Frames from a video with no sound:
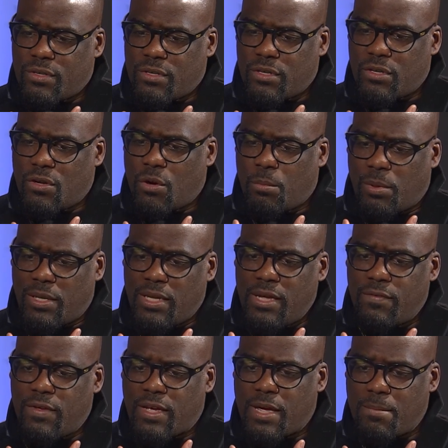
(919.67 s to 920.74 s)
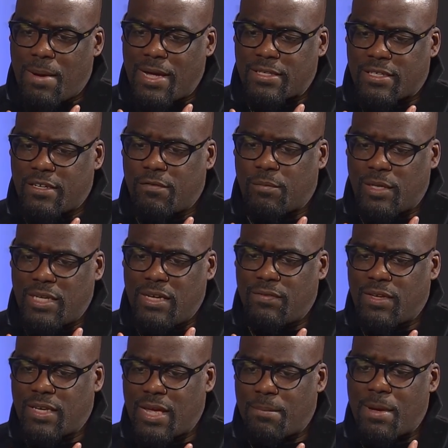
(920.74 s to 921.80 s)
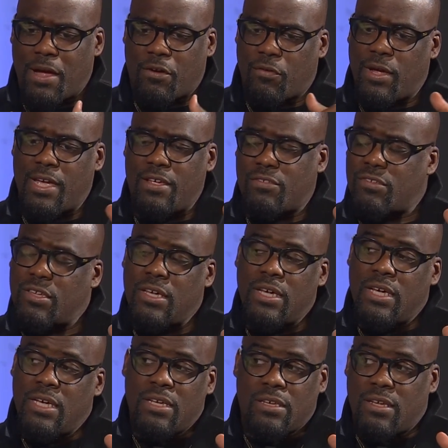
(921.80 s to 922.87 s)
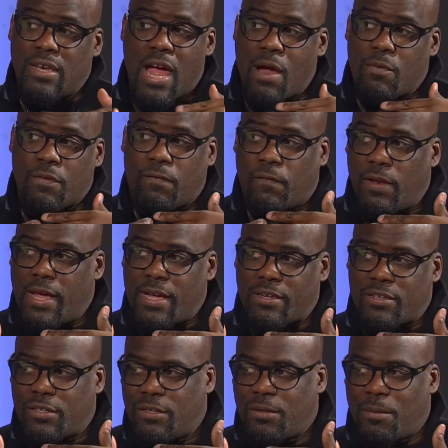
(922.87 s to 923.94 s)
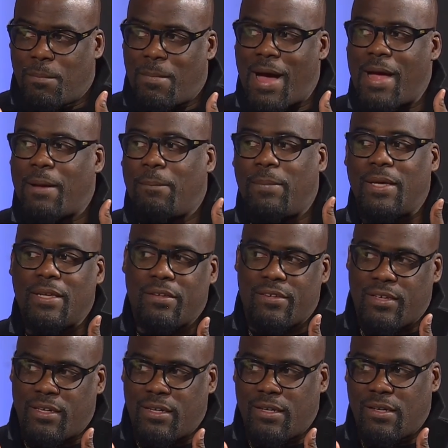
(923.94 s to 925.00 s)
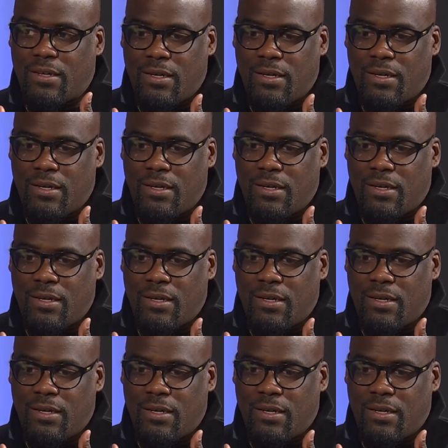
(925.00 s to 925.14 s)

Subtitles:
you know, believing in myself, believing that my grades did not reflect my ability.